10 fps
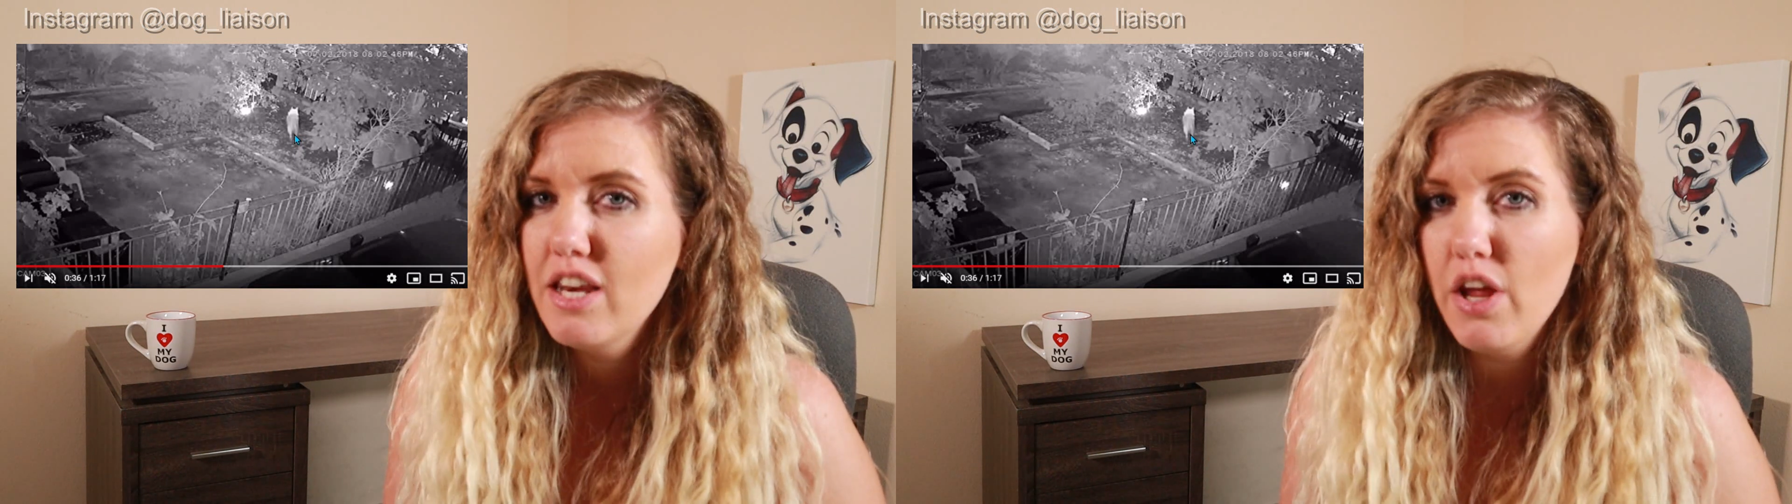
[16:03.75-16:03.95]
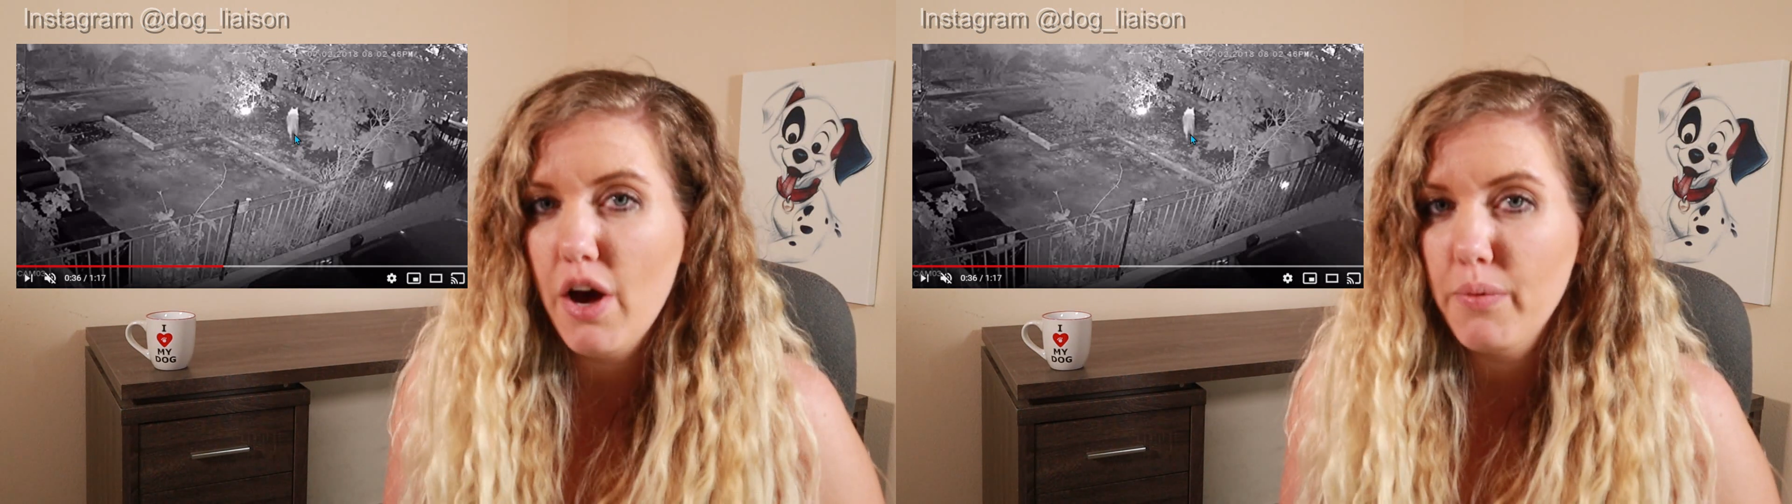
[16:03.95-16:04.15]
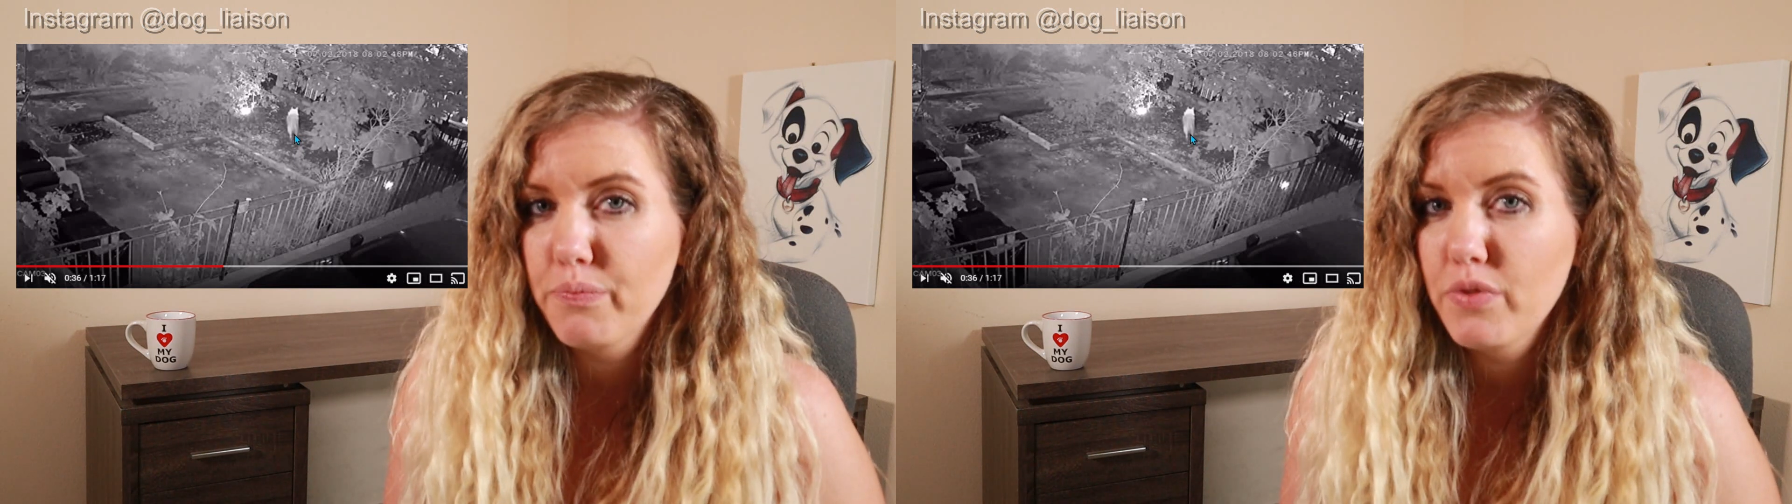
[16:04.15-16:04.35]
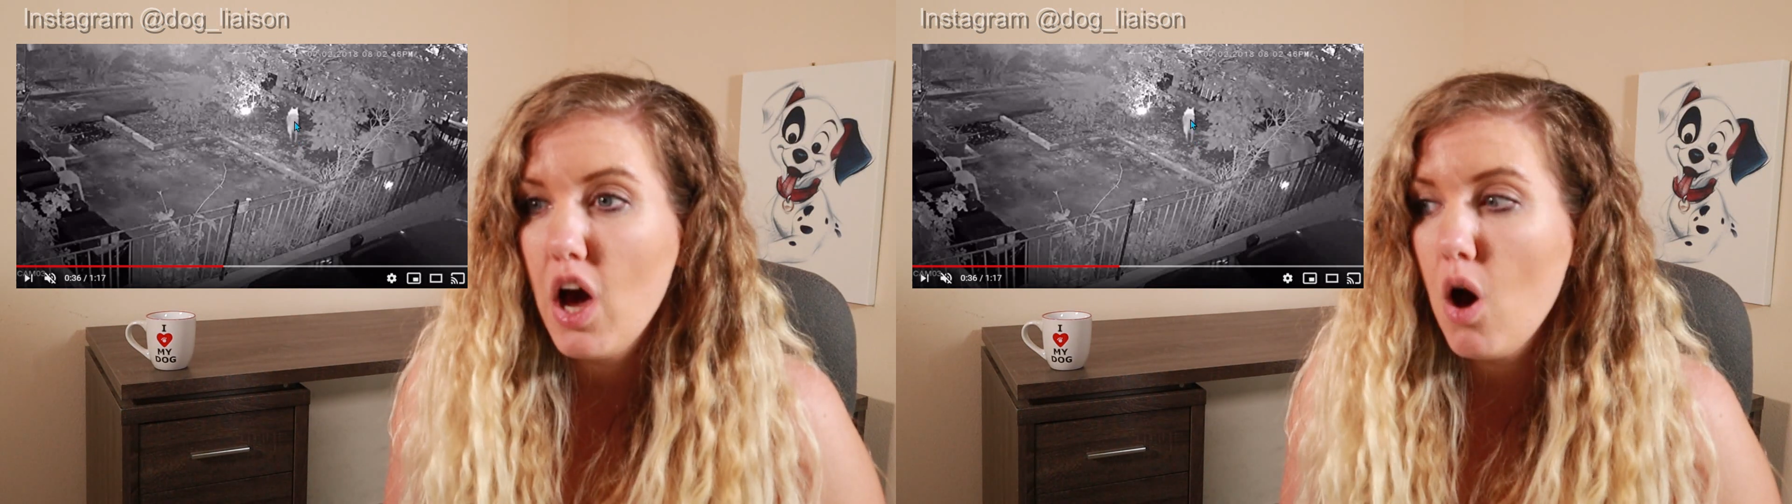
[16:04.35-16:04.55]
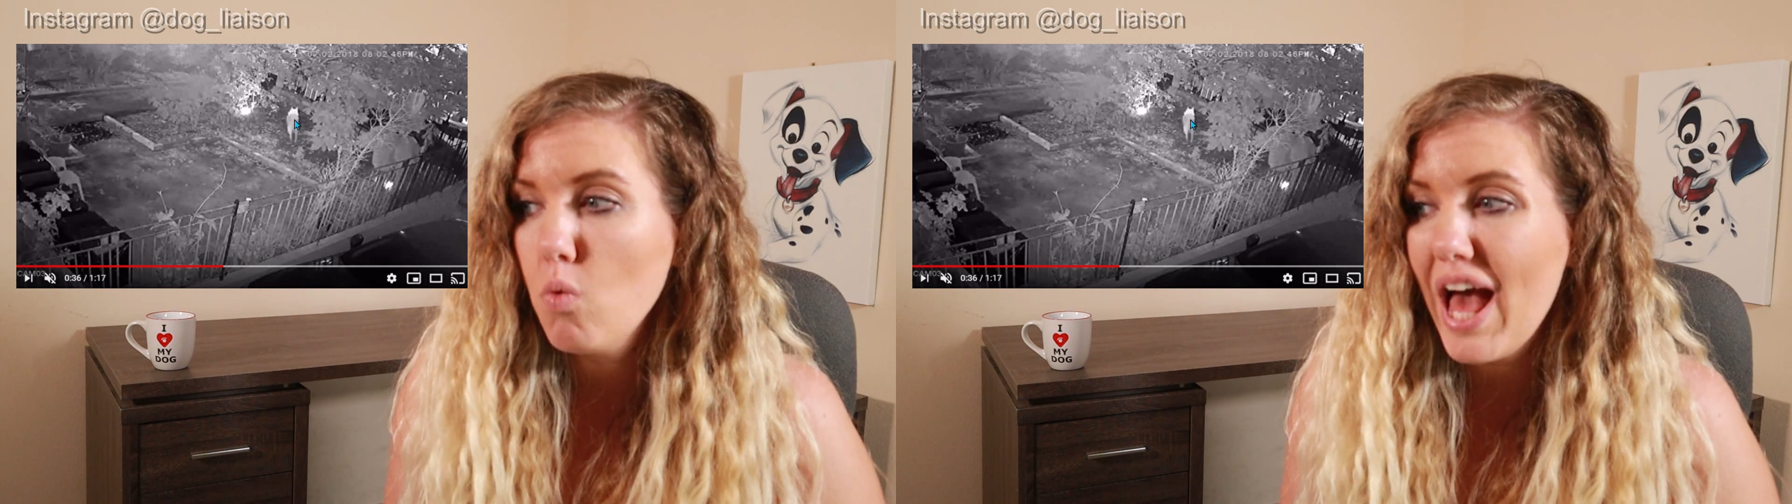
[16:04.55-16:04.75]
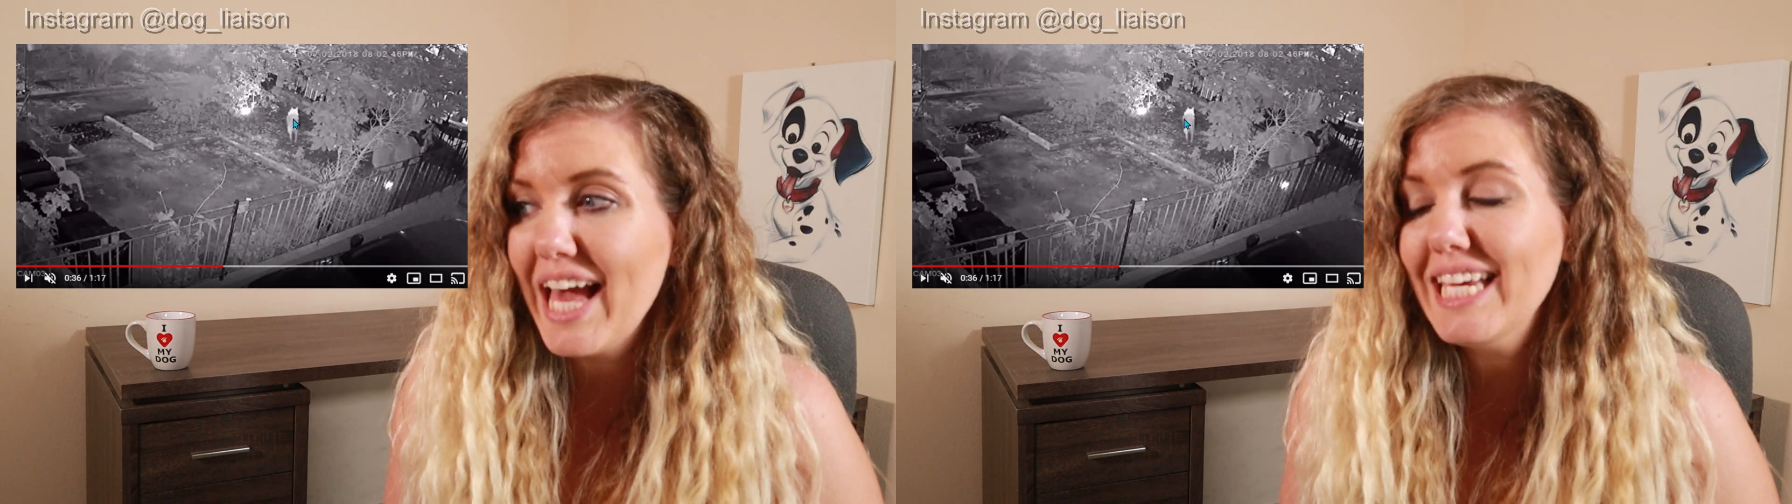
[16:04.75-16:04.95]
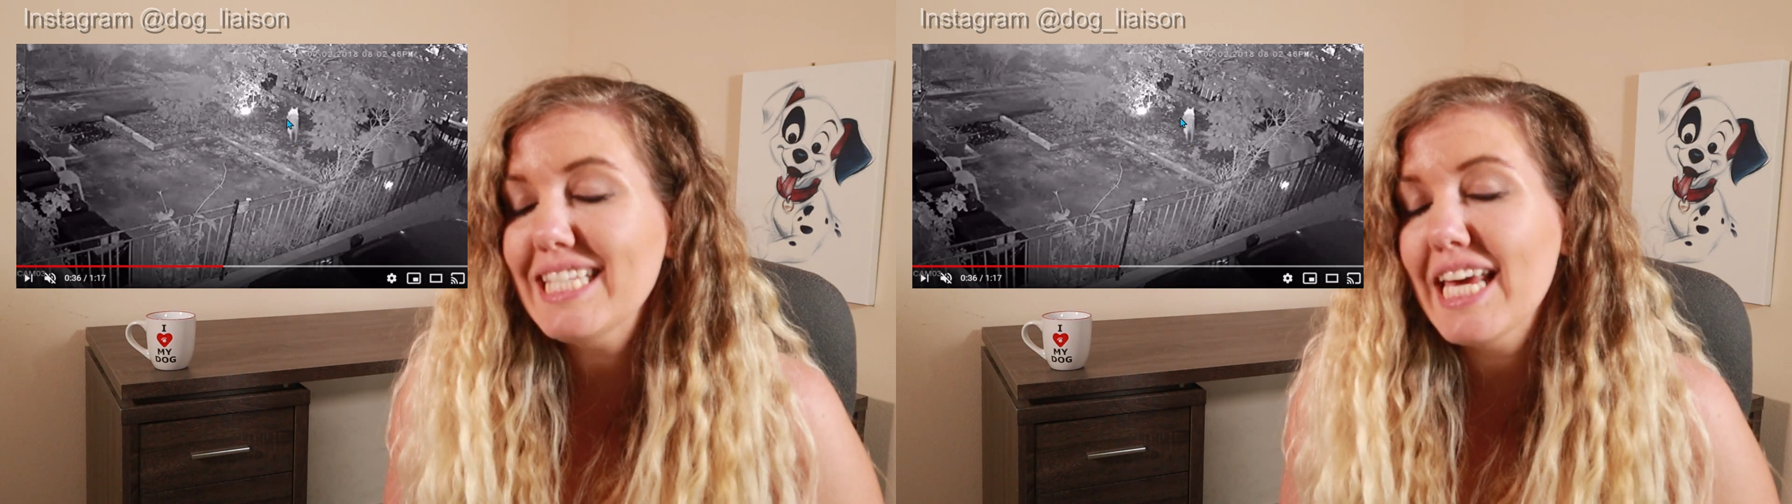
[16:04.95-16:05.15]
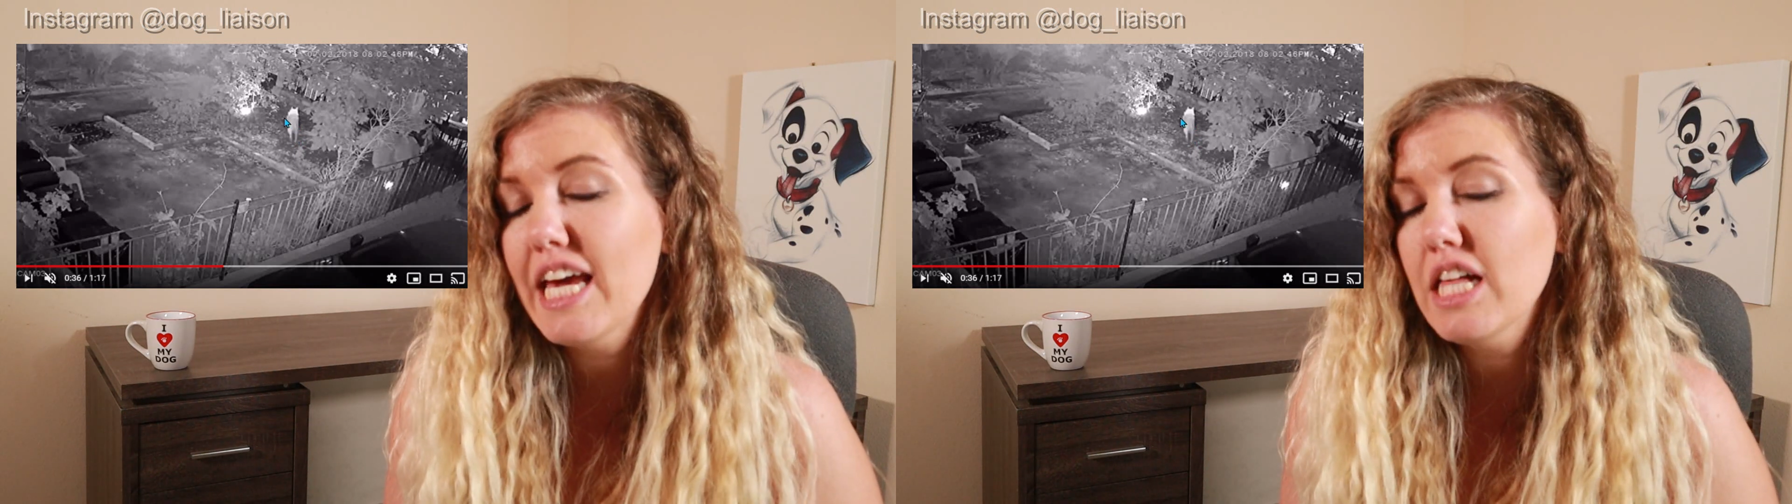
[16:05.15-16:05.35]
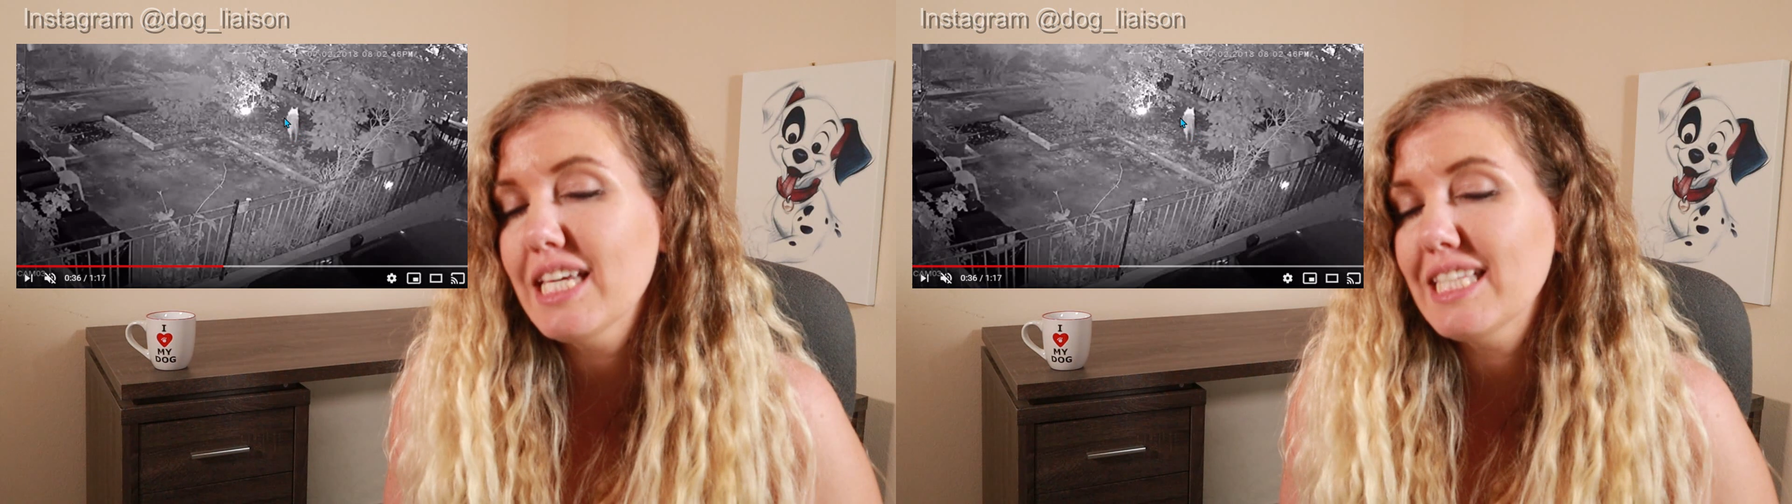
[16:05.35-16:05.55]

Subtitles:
No. A wagging tail